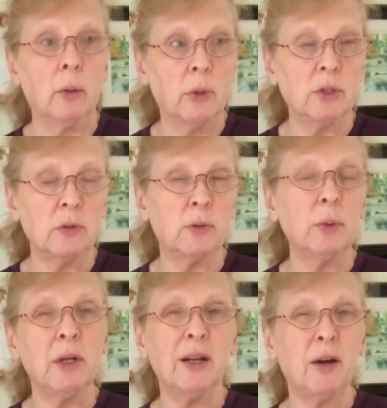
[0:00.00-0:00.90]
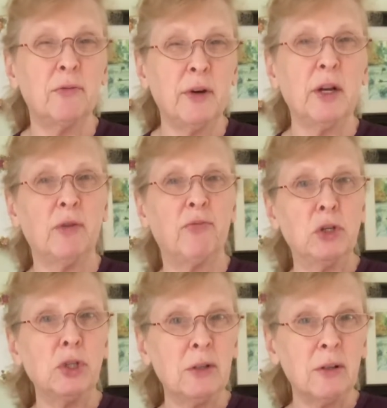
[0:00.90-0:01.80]
which is really not very
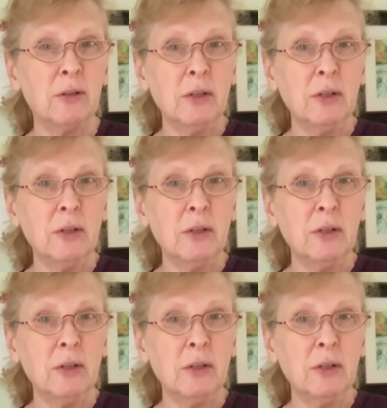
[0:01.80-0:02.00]
efficient